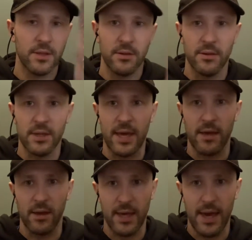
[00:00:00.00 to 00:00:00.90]
the
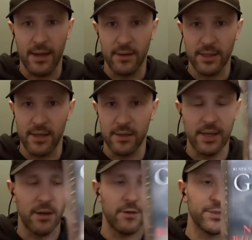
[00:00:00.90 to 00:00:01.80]
KKK and KKK
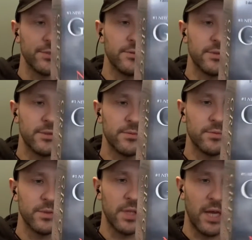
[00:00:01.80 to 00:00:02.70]
offshoots.
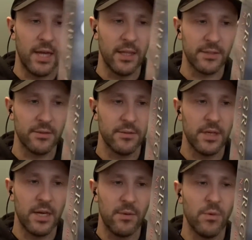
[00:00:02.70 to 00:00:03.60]

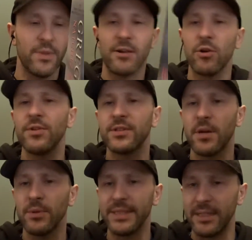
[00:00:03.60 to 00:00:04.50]
Well, they're called the
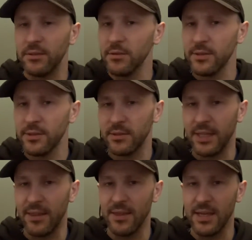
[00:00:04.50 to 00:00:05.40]
Double Eagles
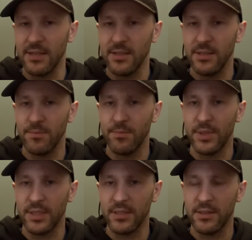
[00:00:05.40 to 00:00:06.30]
in this, but
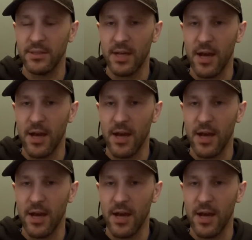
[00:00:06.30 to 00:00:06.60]
it's